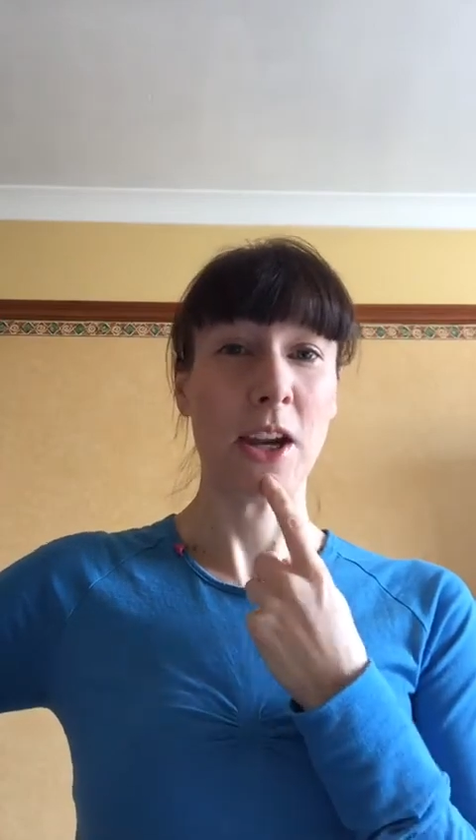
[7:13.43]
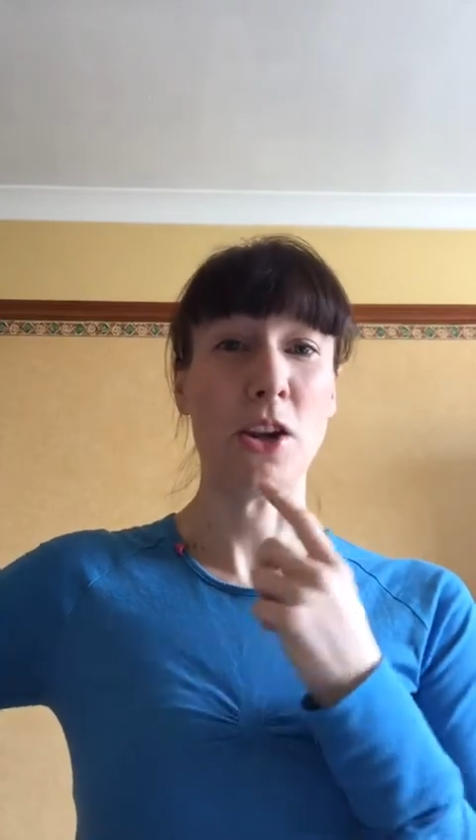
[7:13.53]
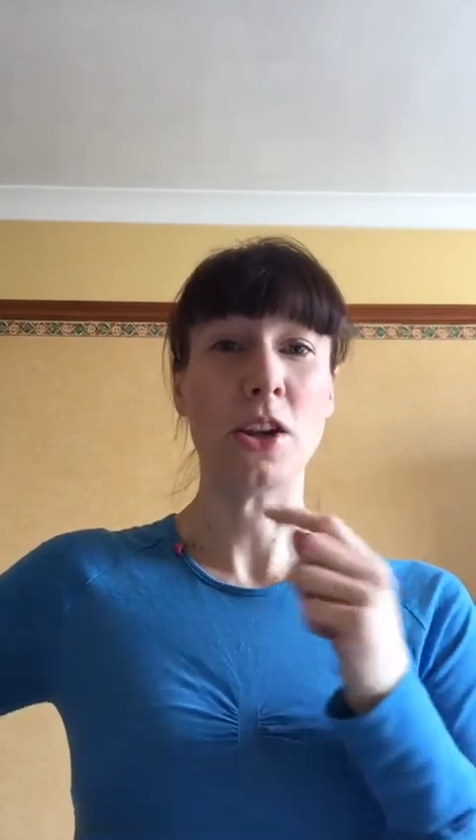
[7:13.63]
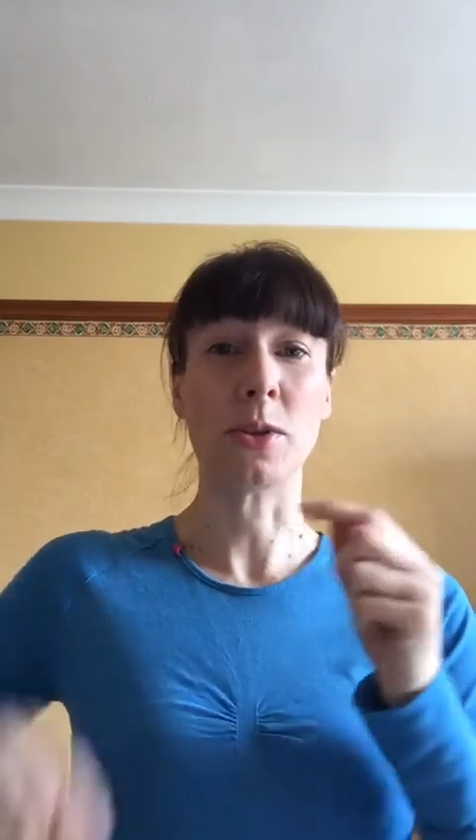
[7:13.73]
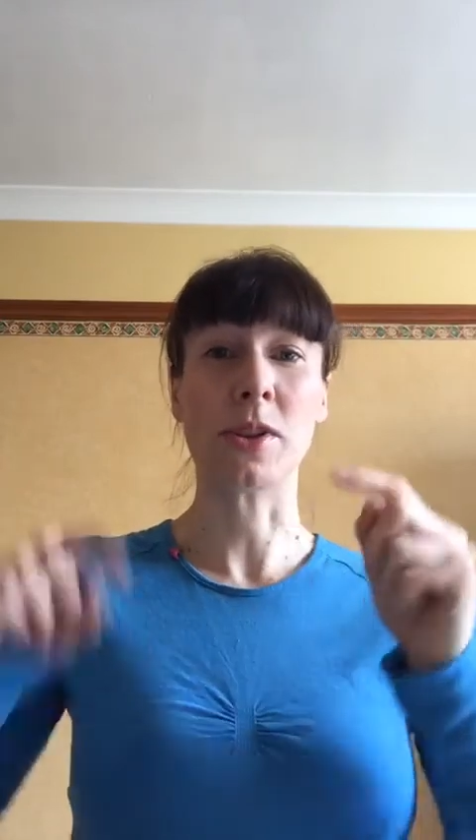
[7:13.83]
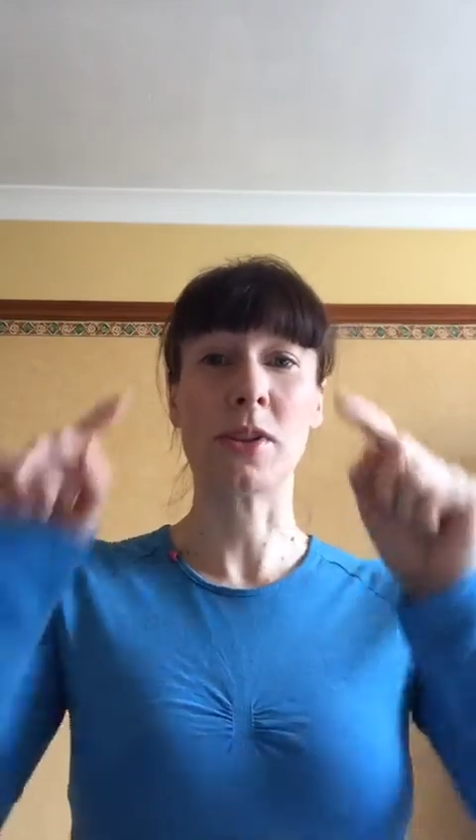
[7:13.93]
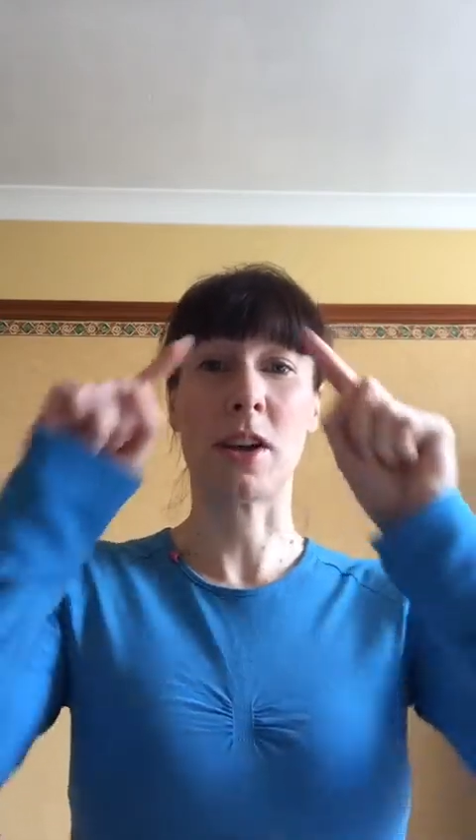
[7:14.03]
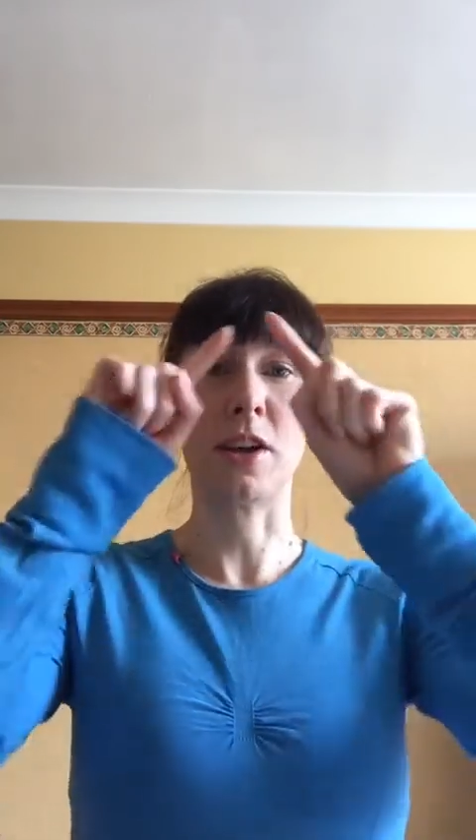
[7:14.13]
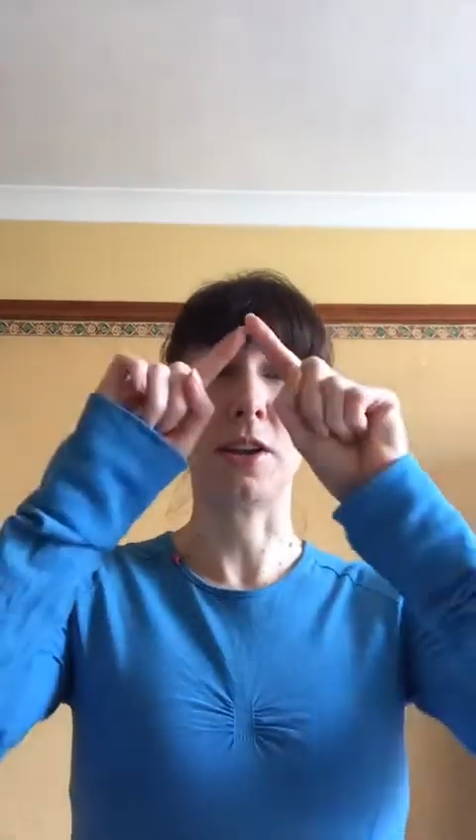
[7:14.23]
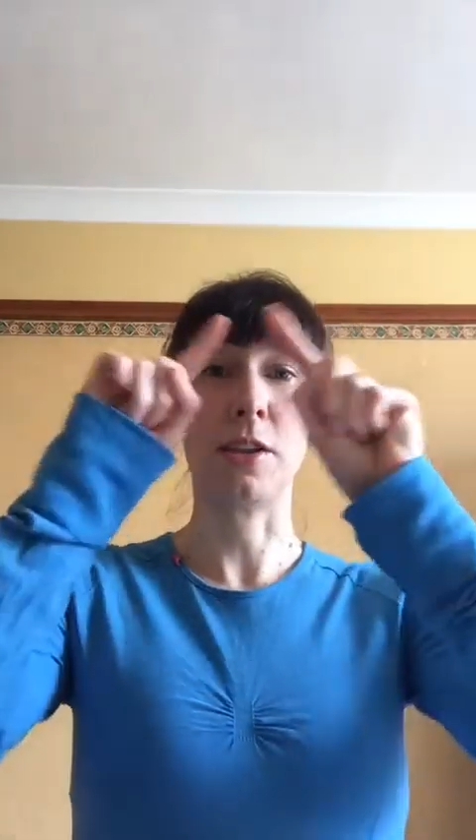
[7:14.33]
You need to, as I say,
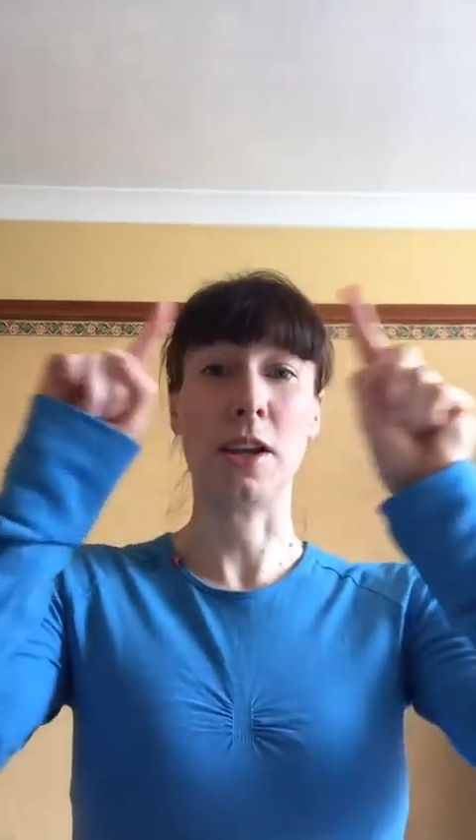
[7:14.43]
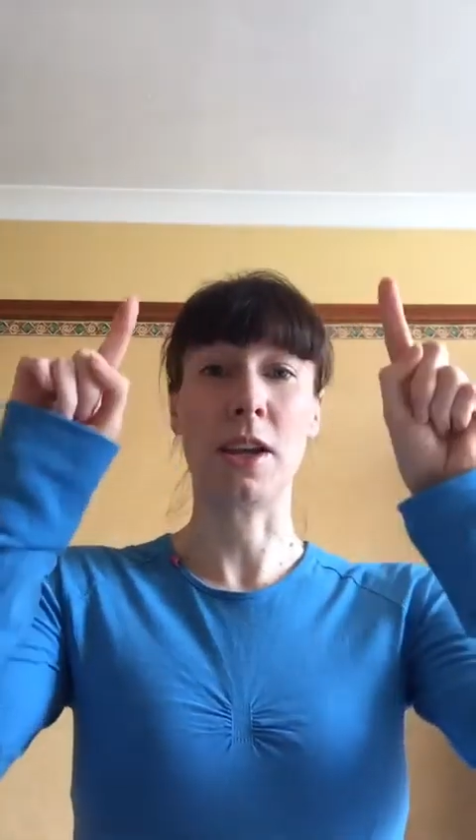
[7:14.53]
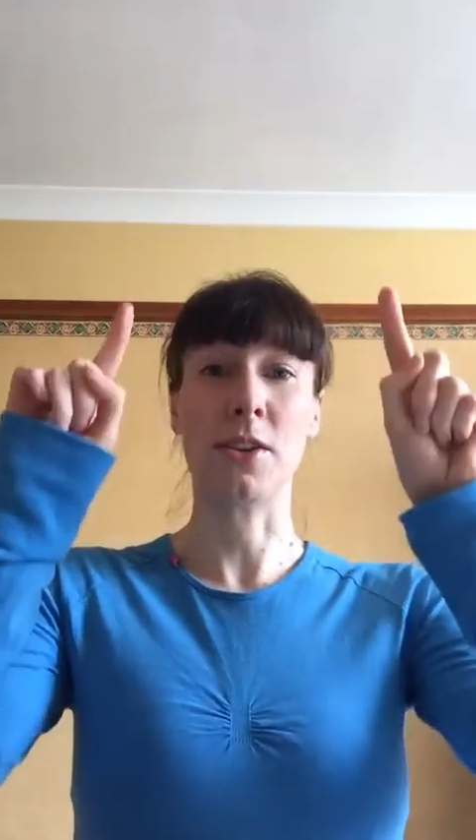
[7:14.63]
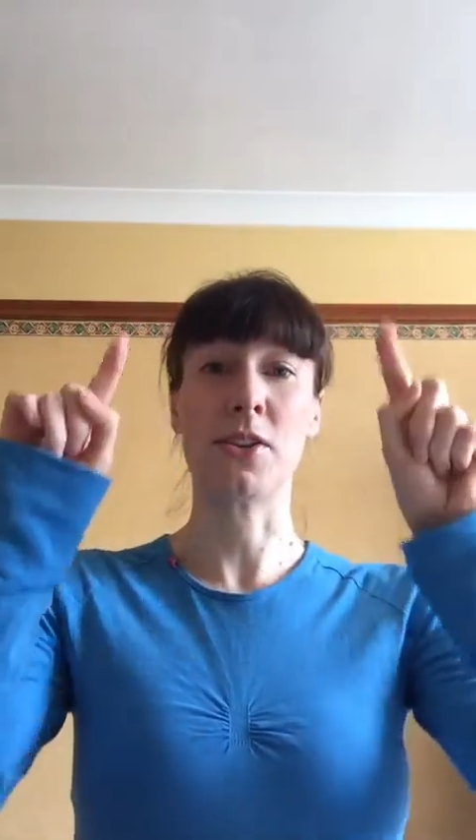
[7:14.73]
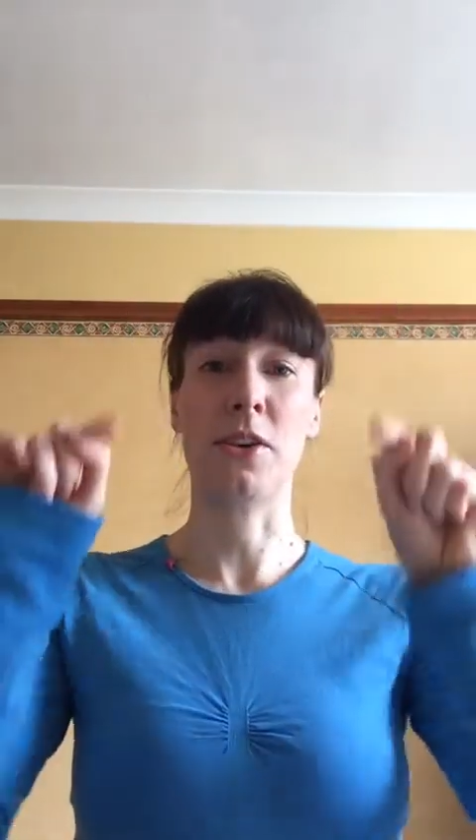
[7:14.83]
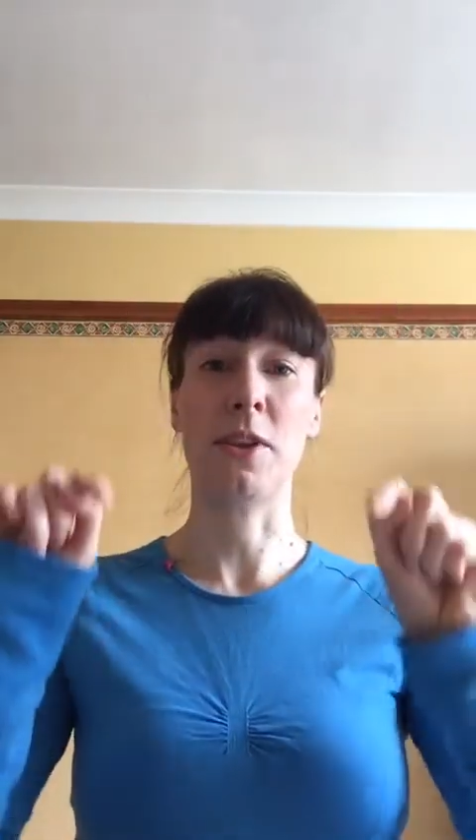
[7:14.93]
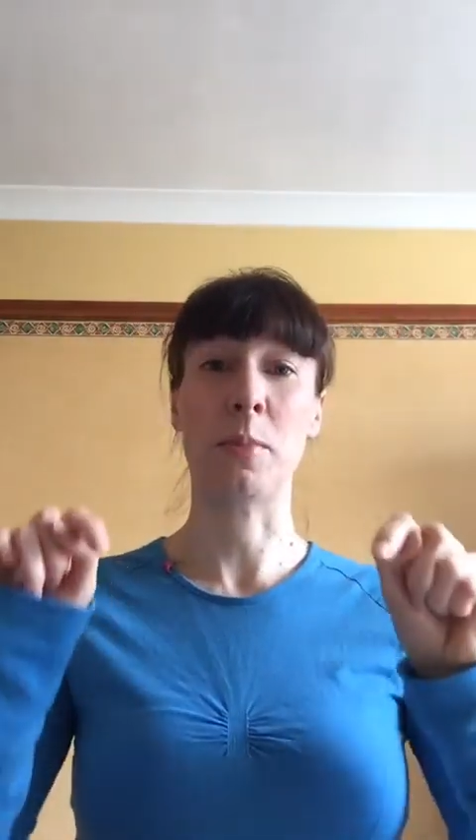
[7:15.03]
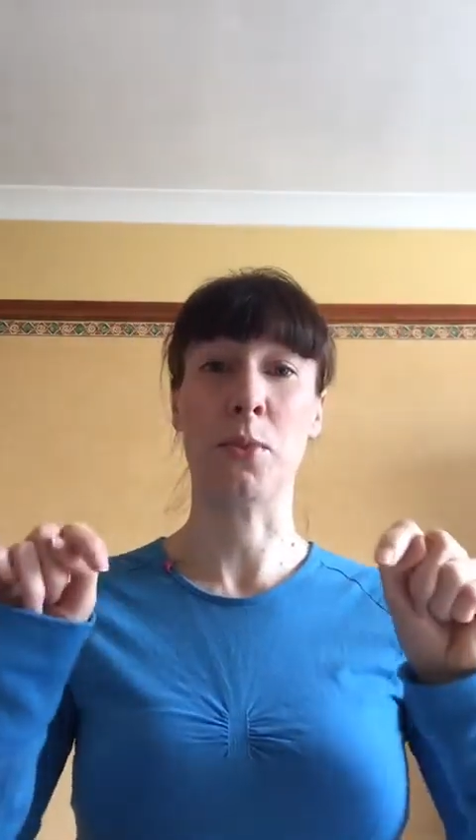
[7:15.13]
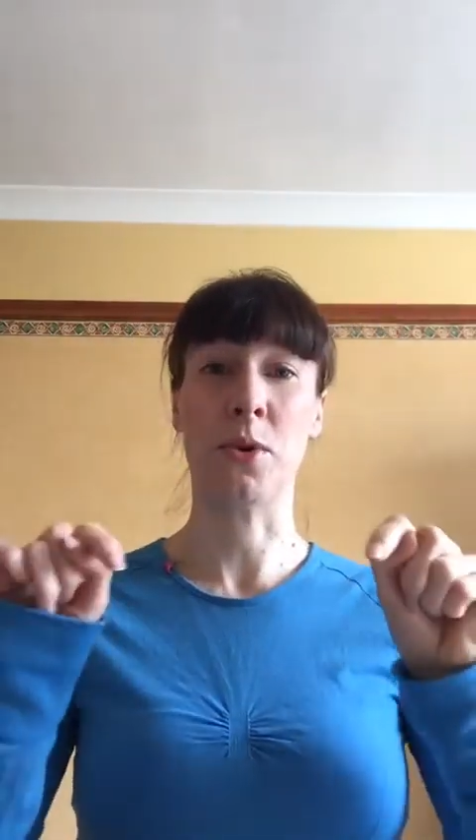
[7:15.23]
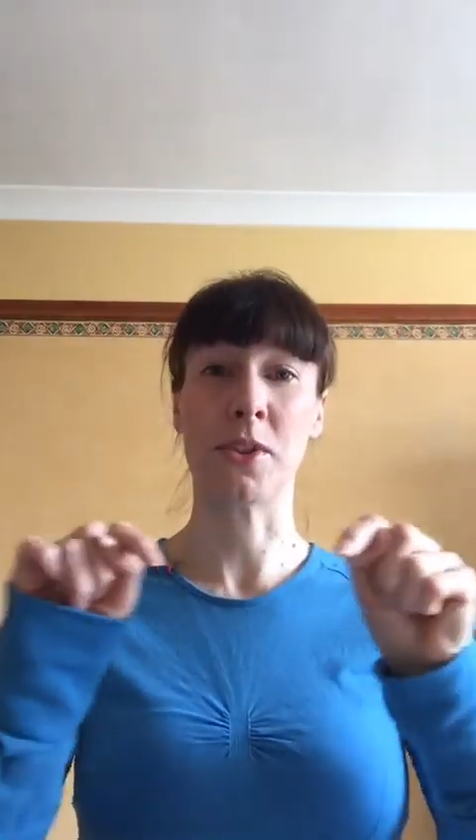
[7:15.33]
kind of think outside
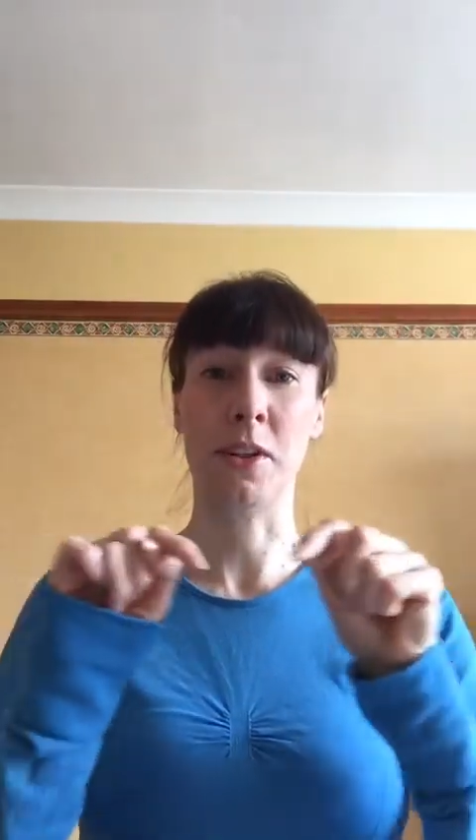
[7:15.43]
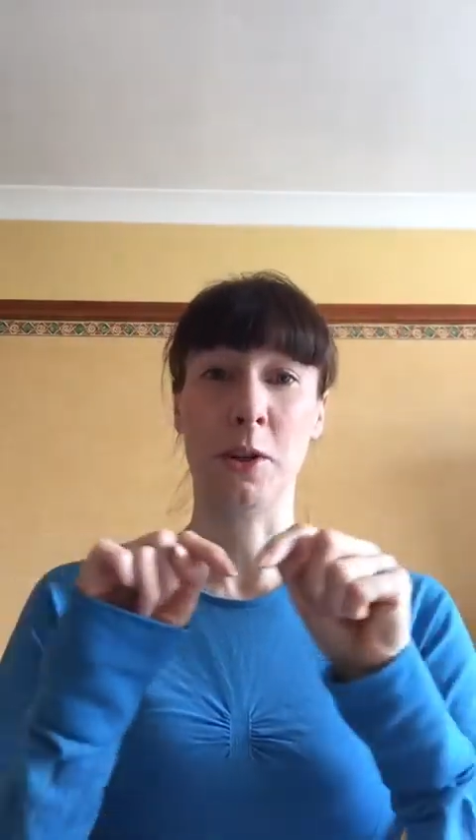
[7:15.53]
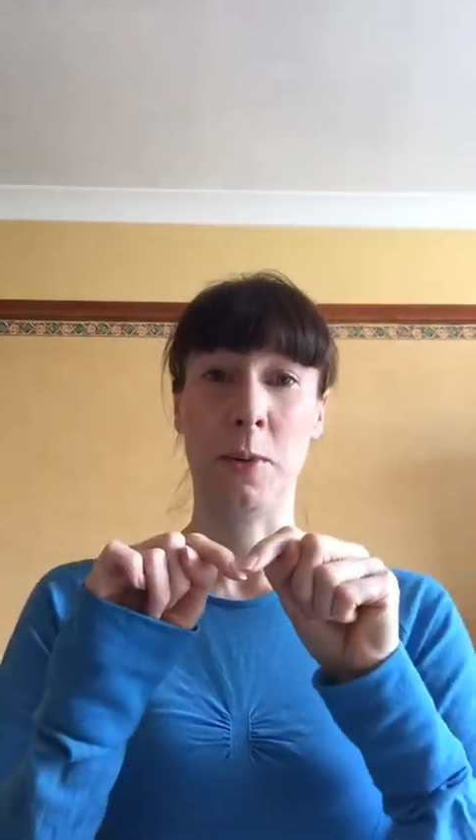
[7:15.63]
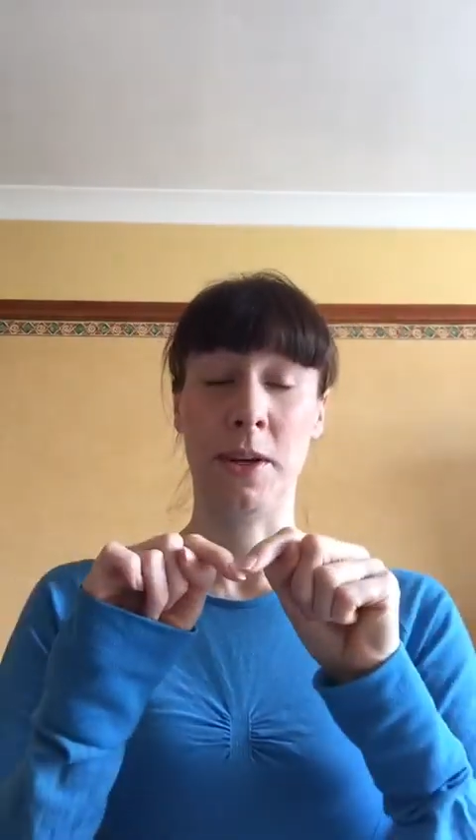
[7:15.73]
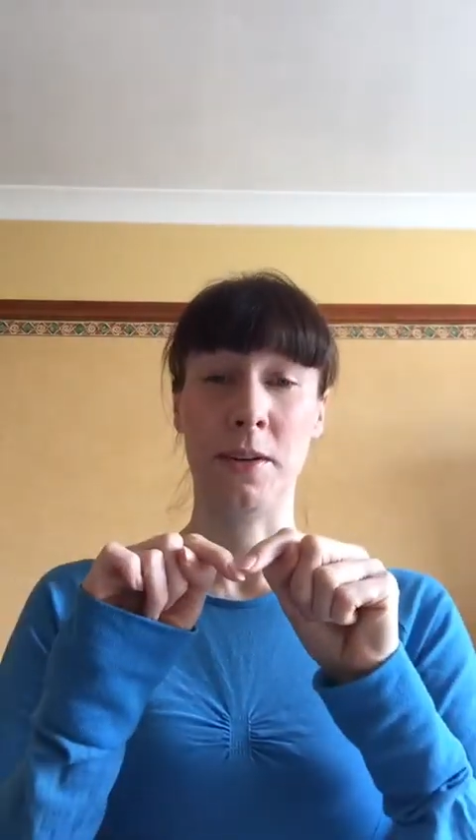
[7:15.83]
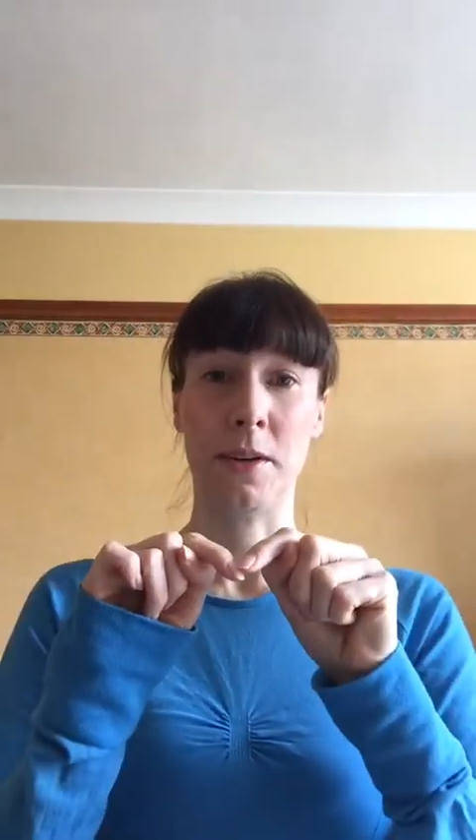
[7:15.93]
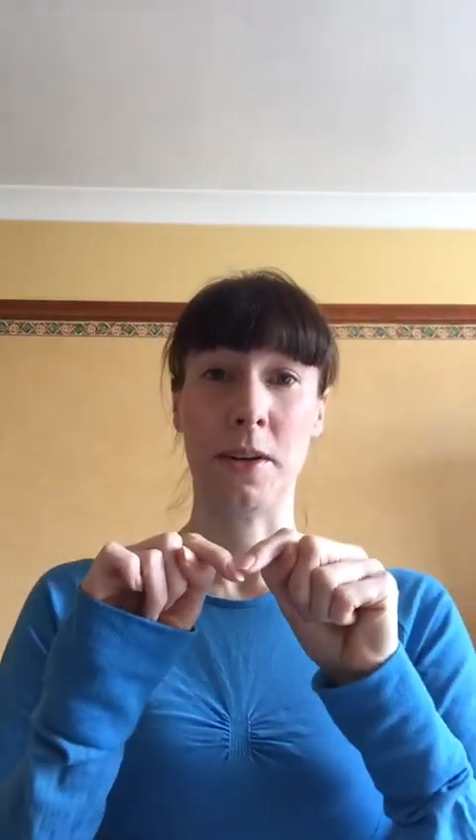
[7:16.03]
that box a little bit.